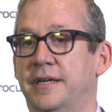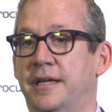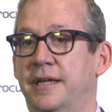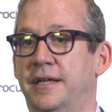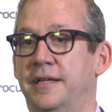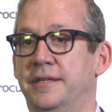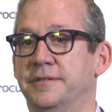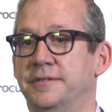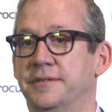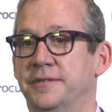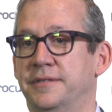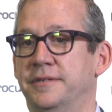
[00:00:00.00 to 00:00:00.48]

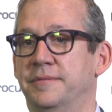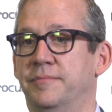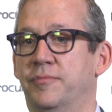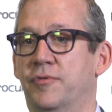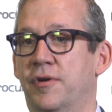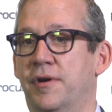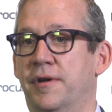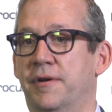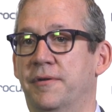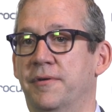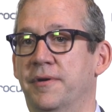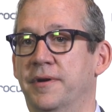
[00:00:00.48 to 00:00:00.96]
and to the
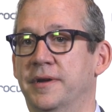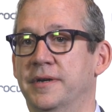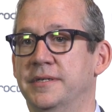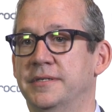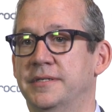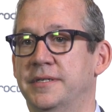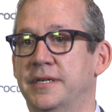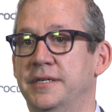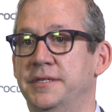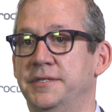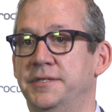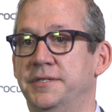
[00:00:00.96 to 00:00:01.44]
broader
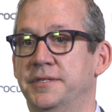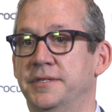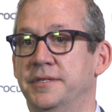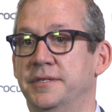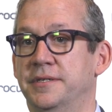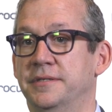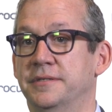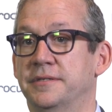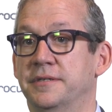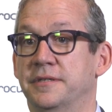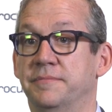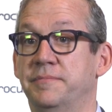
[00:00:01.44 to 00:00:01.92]

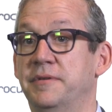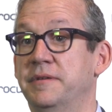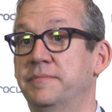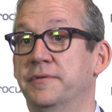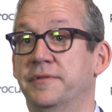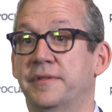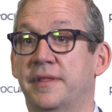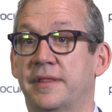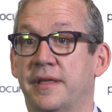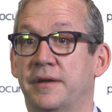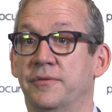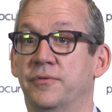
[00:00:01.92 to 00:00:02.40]
organization, to the
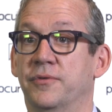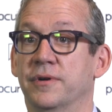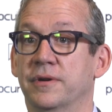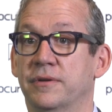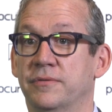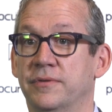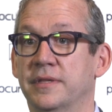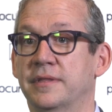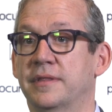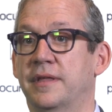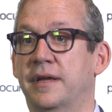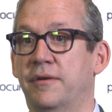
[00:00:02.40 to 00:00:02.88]
people that they
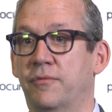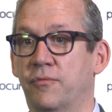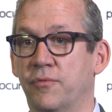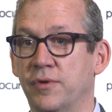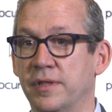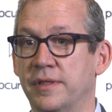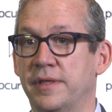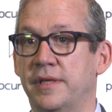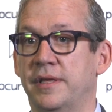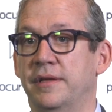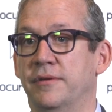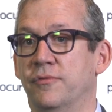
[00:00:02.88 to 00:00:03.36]
work with, like
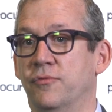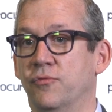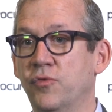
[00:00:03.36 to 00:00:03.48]
really,